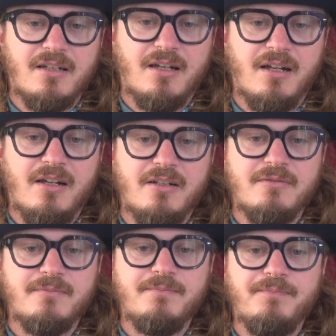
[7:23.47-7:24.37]

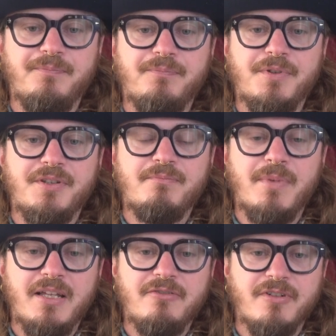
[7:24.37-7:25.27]
But the
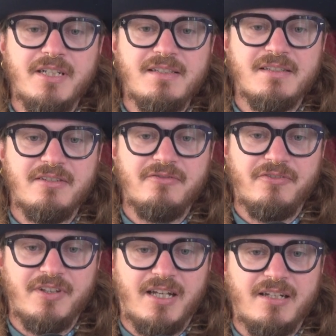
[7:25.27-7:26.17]
main reason
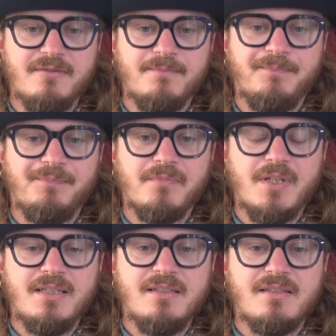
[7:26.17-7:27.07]
for that
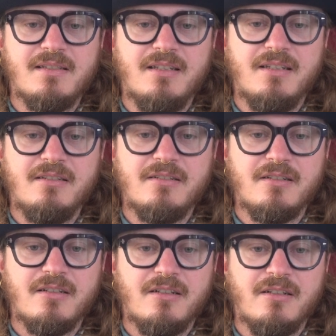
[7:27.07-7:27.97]
is that,
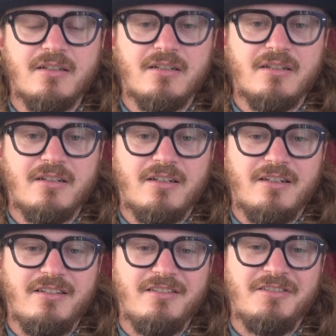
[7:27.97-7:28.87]

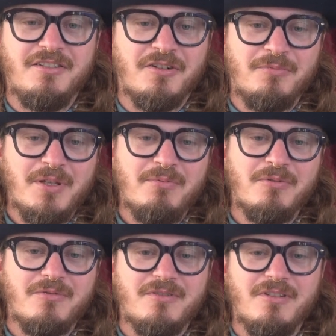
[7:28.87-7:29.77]
you know,
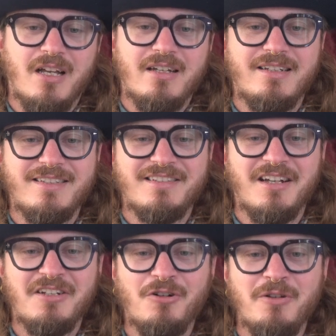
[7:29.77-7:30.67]
people
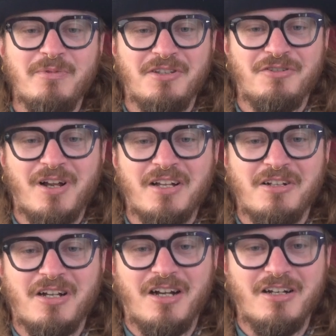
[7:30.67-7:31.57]
started calling me the
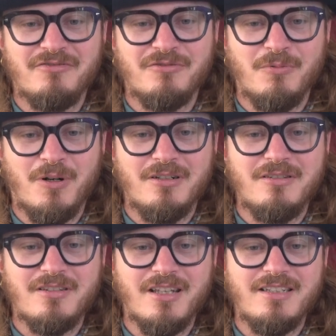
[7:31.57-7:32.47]
dragon guy after a
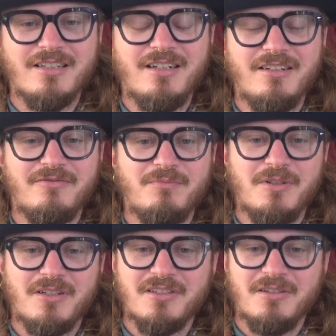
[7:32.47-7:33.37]
while, like
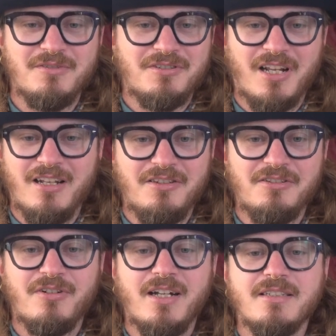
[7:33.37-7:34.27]
because I was channeling the
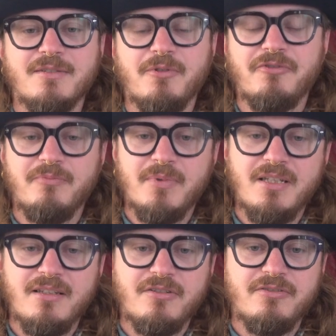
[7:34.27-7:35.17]
dragons. But for me,
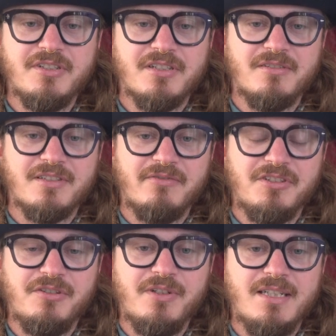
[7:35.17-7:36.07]
the only reason I was ever
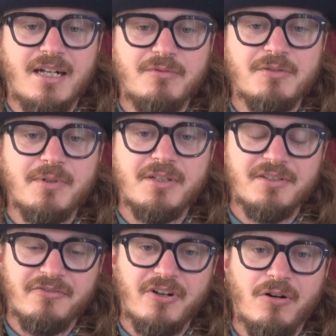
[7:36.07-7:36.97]
doing that was because
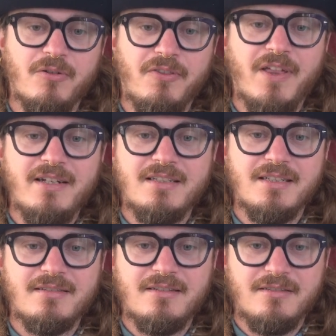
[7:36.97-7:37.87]
it felt
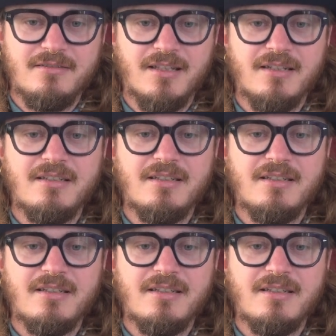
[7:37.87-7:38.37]
authentic to do that.